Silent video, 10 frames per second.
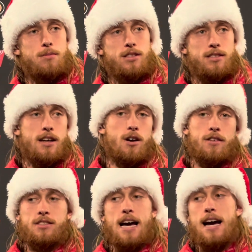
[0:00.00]
because I know
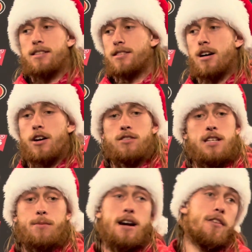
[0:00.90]
there's guys on our
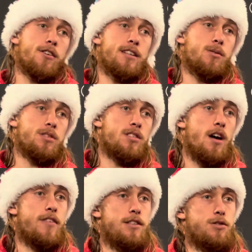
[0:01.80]
team right now that are dealing with
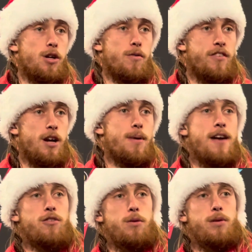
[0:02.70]
stuff that's, you know, very
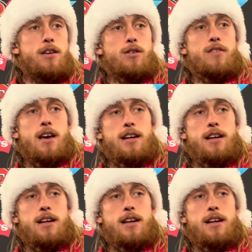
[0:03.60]
painful to play through every day.